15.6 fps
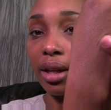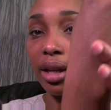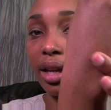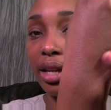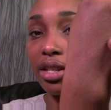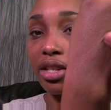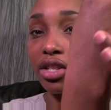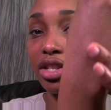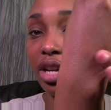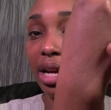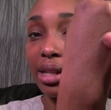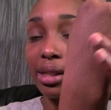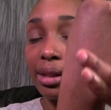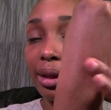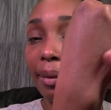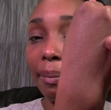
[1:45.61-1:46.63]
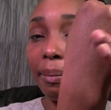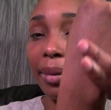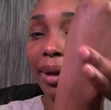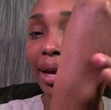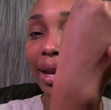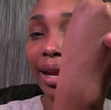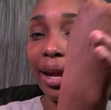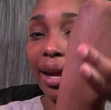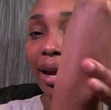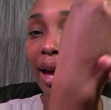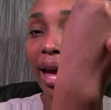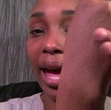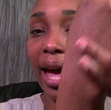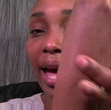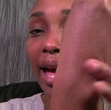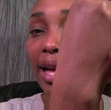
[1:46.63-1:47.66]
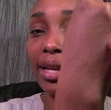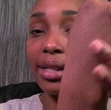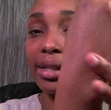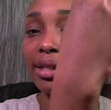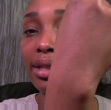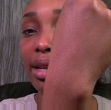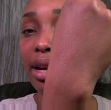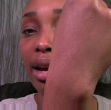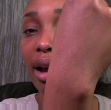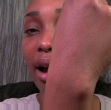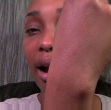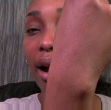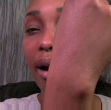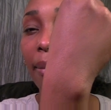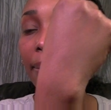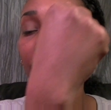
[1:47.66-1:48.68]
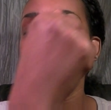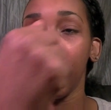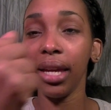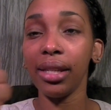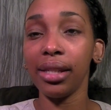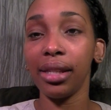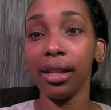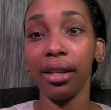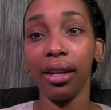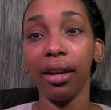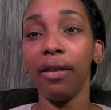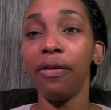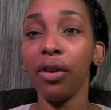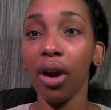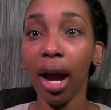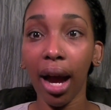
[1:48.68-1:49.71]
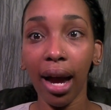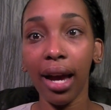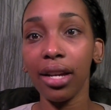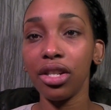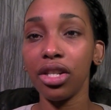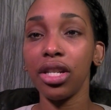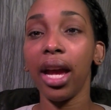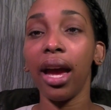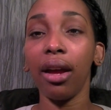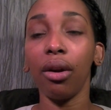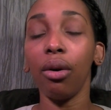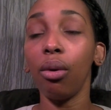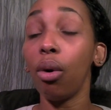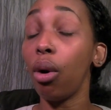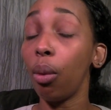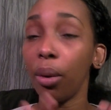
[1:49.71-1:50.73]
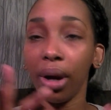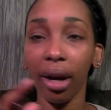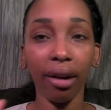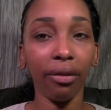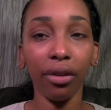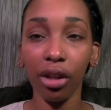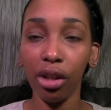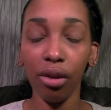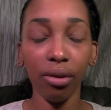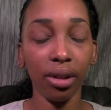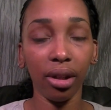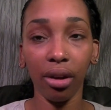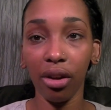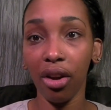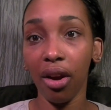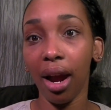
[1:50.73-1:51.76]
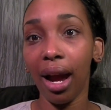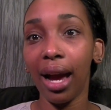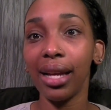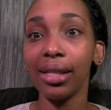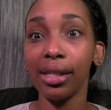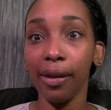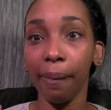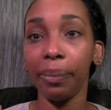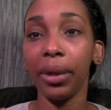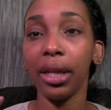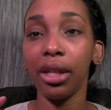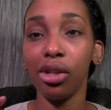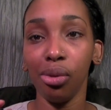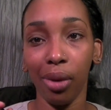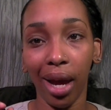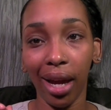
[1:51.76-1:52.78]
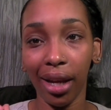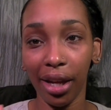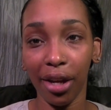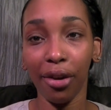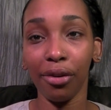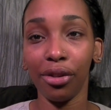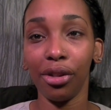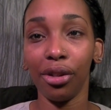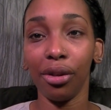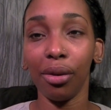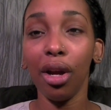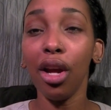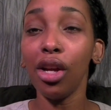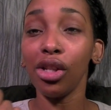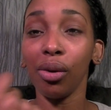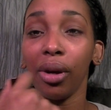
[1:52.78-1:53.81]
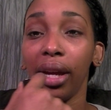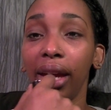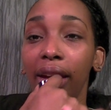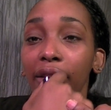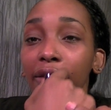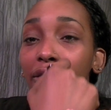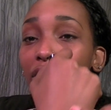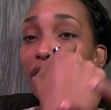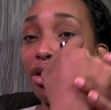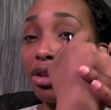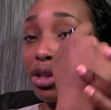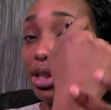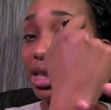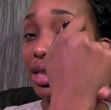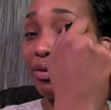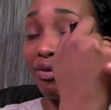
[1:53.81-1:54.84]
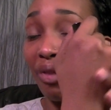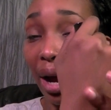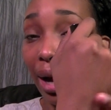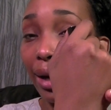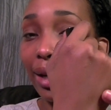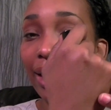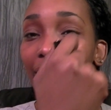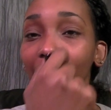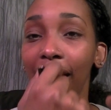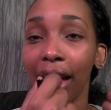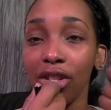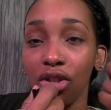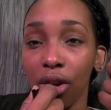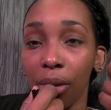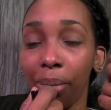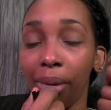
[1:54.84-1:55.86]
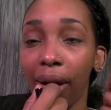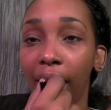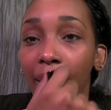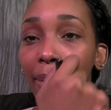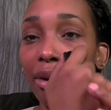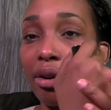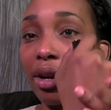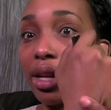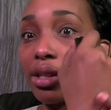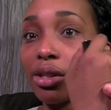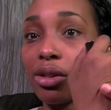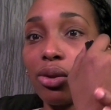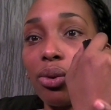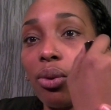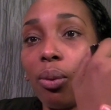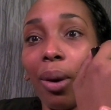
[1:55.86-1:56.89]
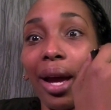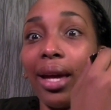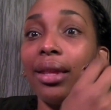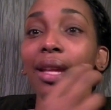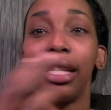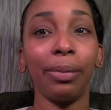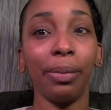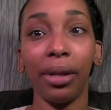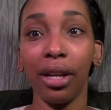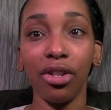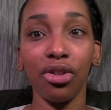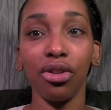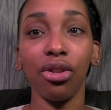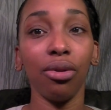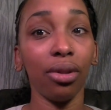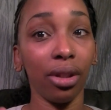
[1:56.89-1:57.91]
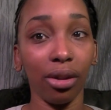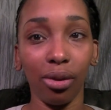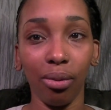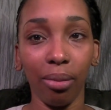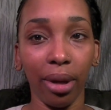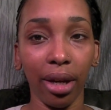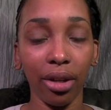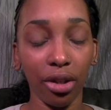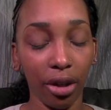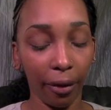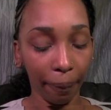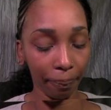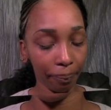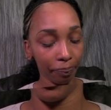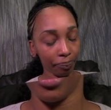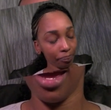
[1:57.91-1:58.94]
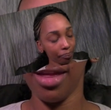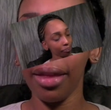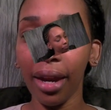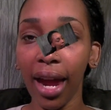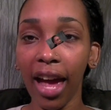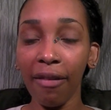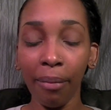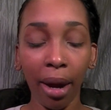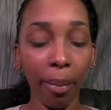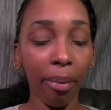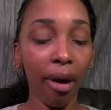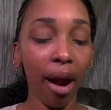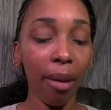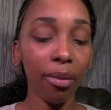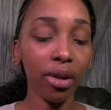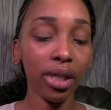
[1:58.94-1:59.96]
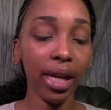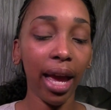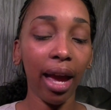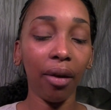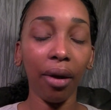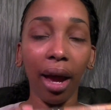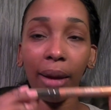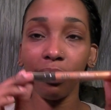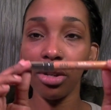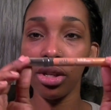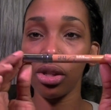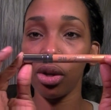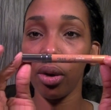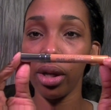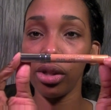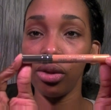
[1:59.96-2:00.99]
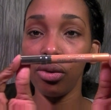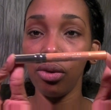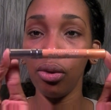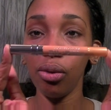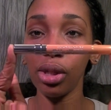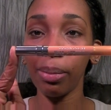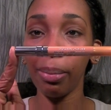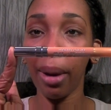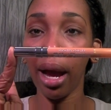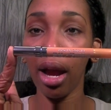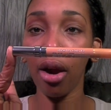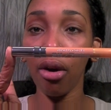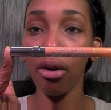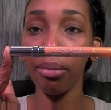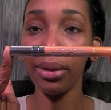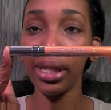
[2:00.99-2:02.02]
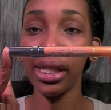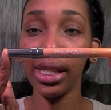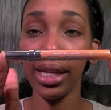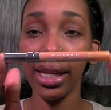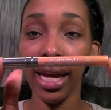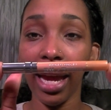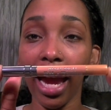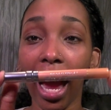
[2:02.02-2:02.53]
It's just meant as a base to give your eyeshadow or whatever you're using on your eyes something to adhere to. So if you're finding that your primer is too white, that's because you're using too much. Okay, now that I have my primer down, I'm just going to use my Urban Decay